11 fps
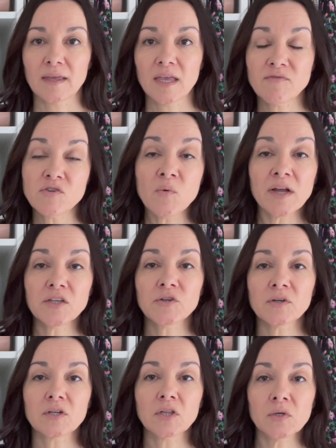If you want
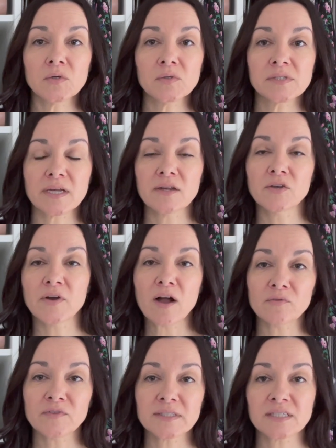your clothes and your
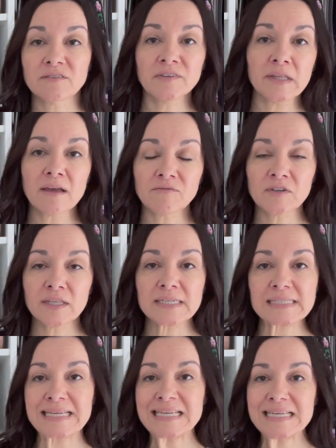outfits to feel
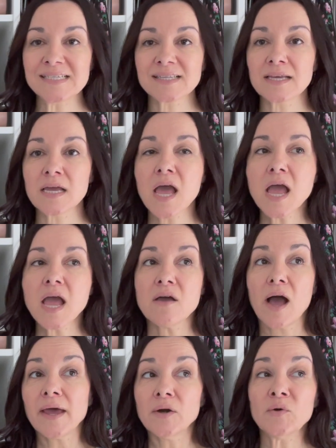effortless and easy,
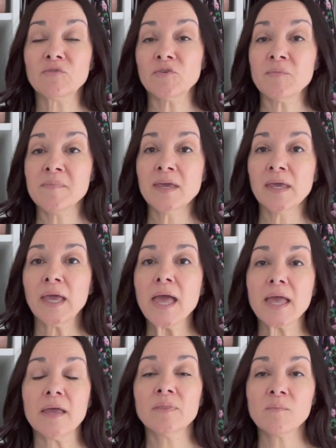I don't know, for me,
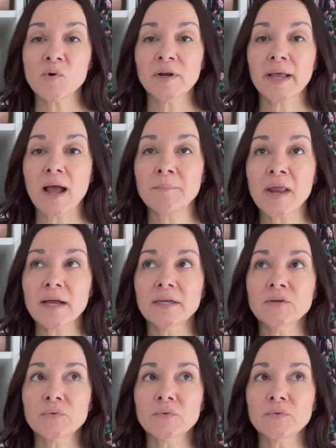in the morning, I'm not gonna